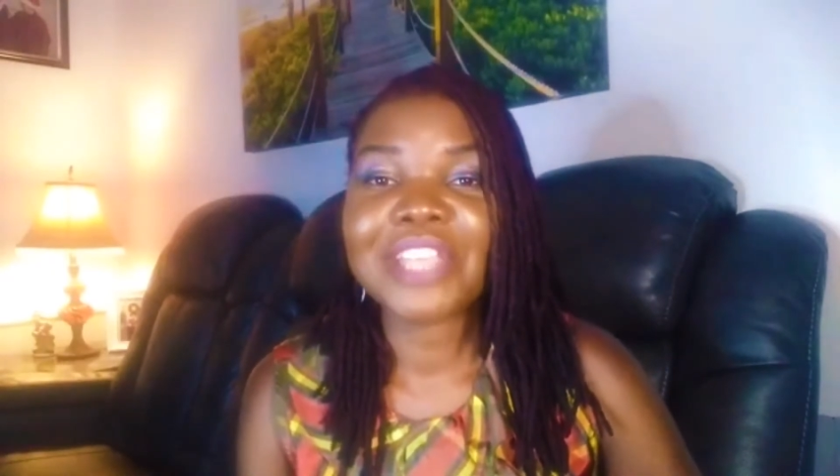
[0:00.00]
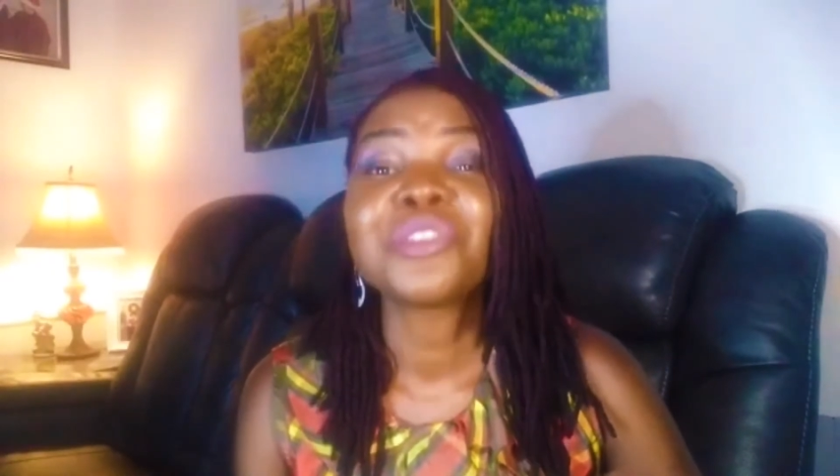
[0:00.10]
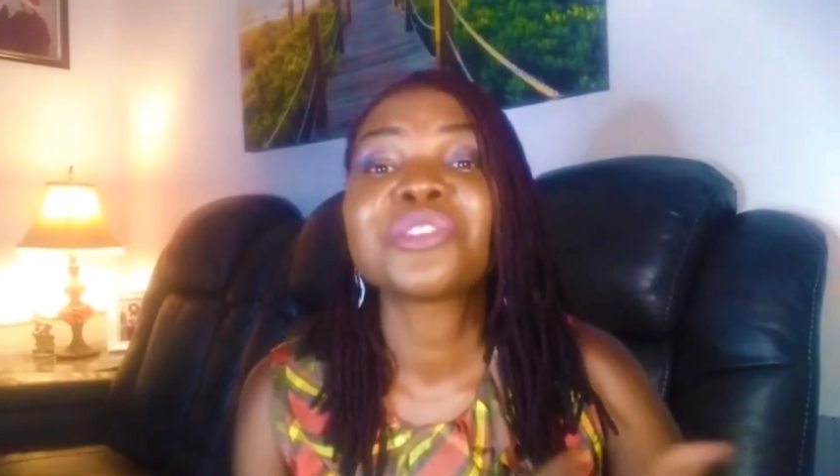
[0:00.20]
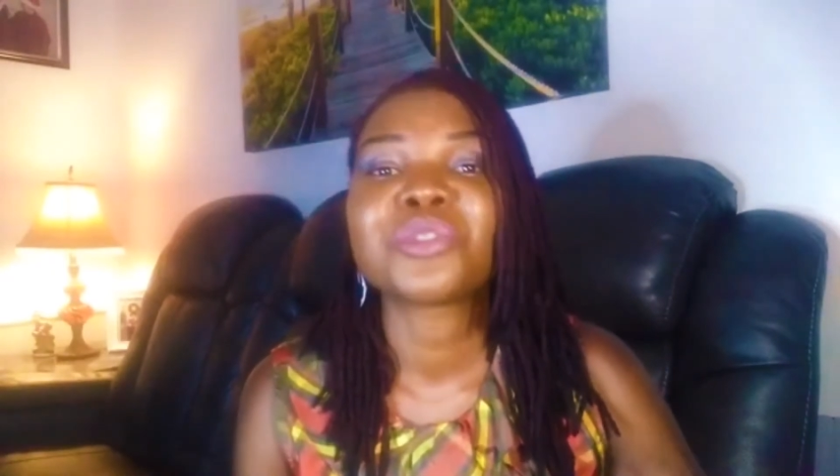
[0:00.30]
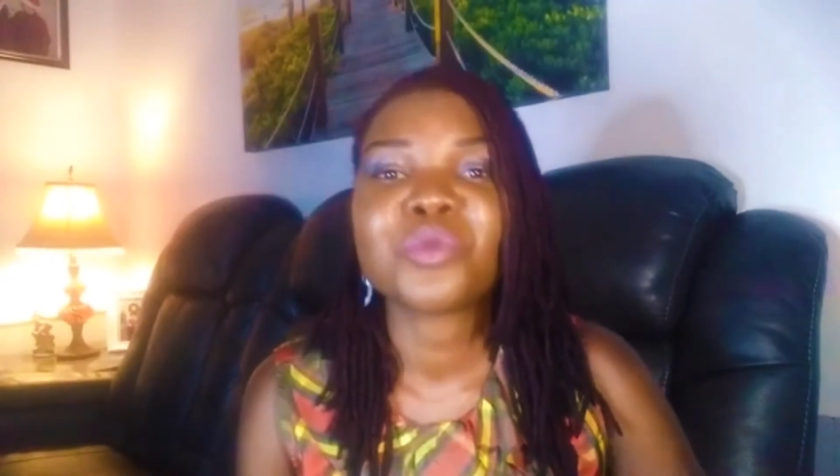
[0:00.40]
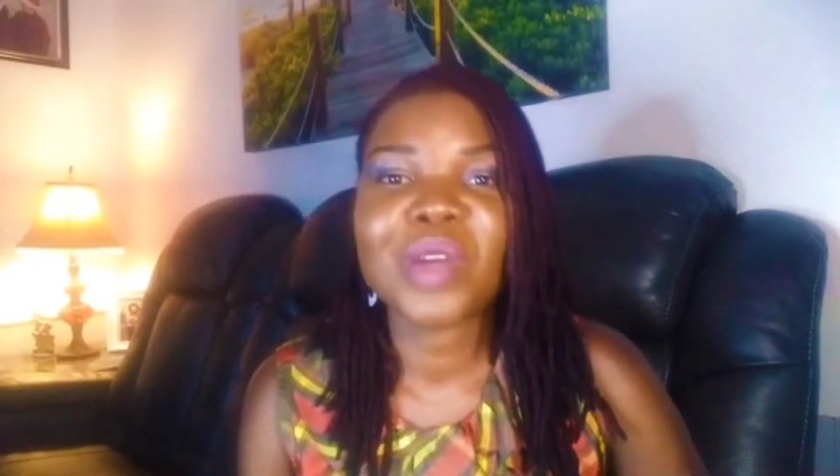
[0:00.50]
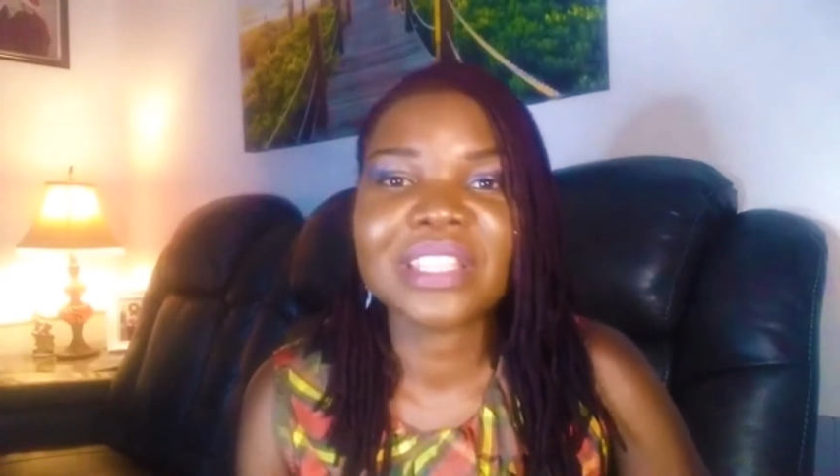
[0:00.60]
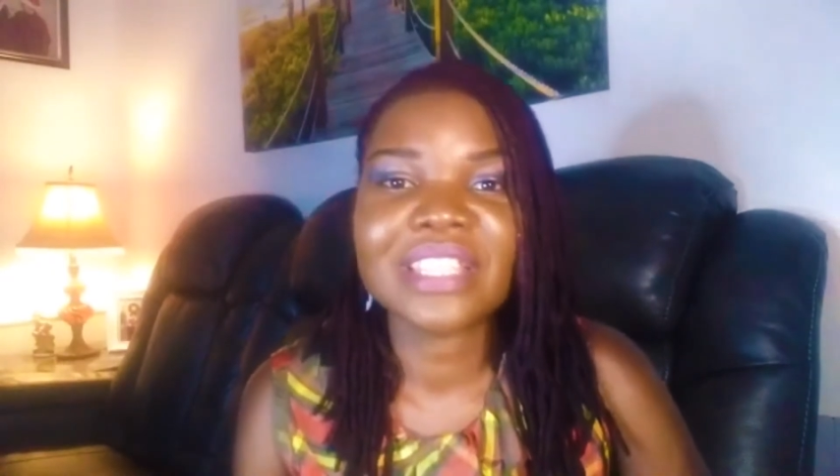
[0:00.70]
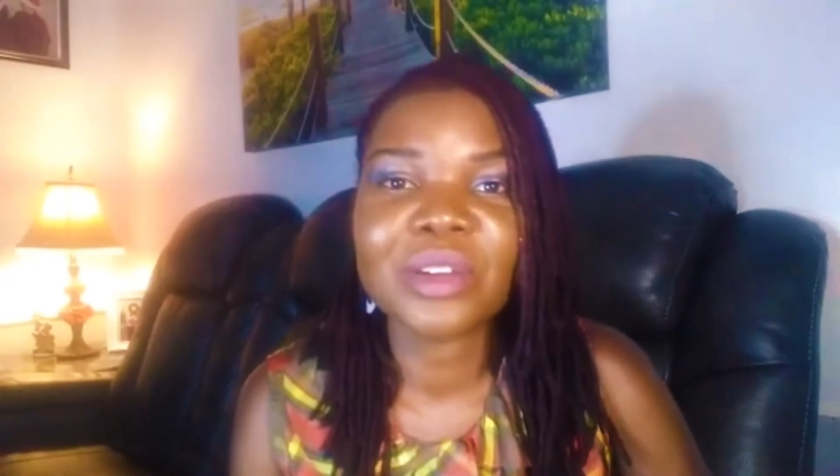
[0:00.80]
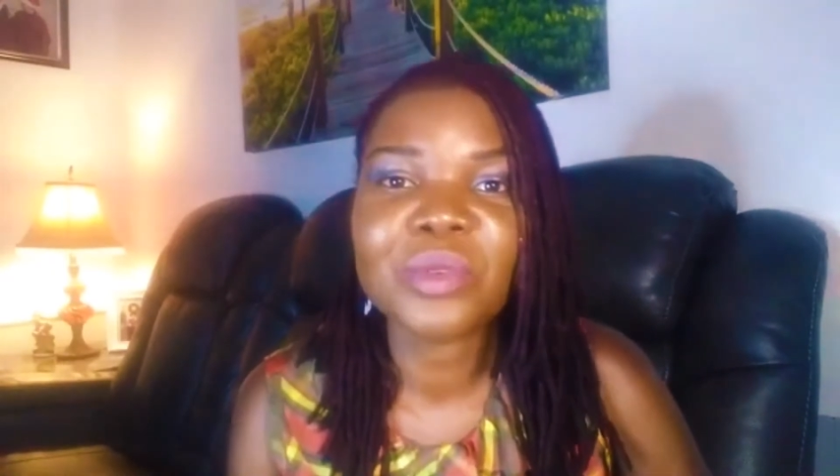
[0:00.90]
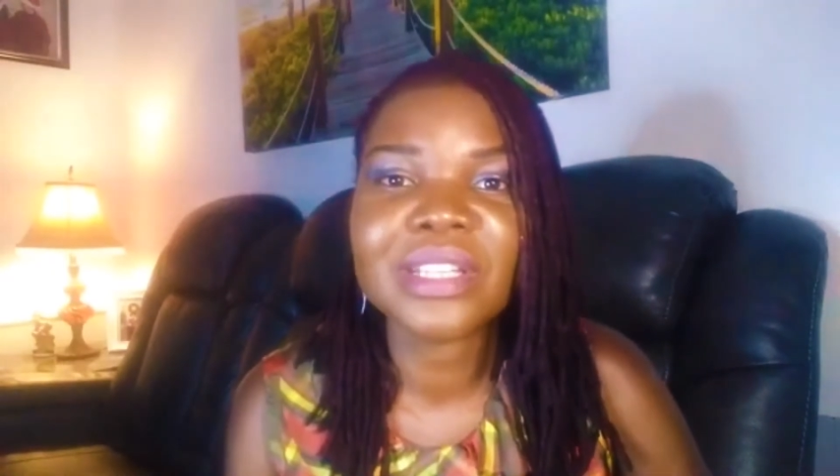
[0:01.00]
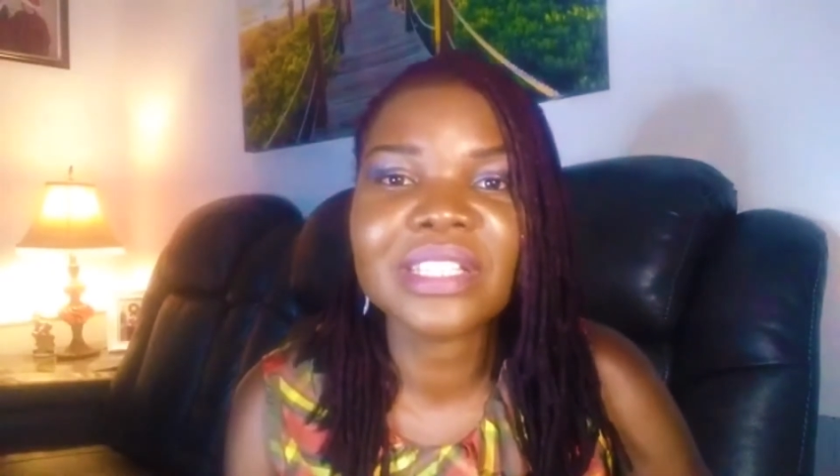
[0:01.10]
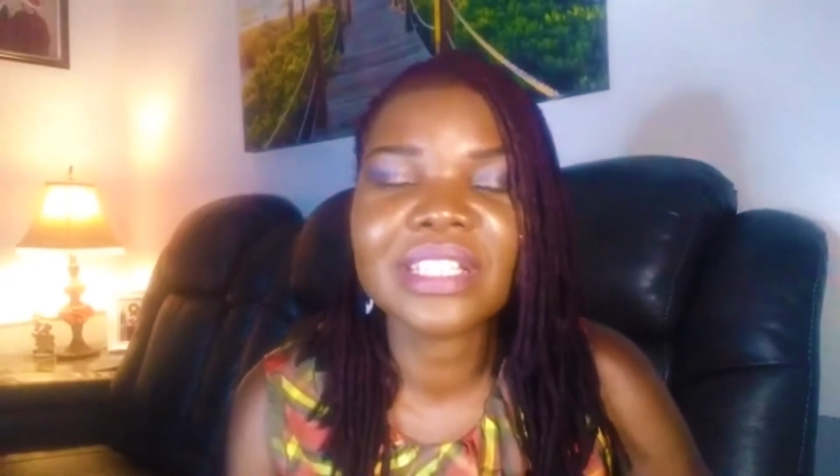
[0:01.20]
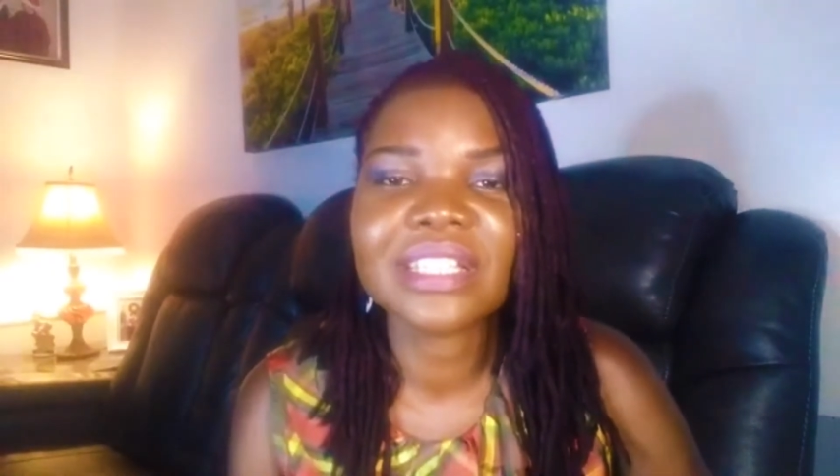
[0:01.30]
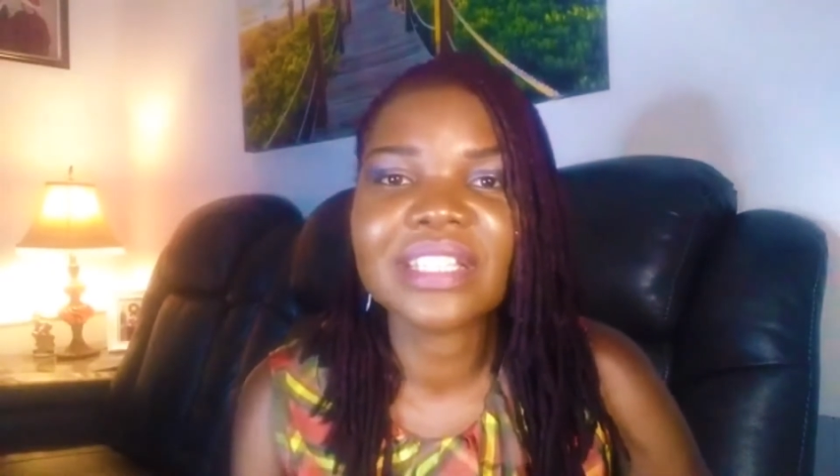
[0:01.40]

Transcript: also won that one,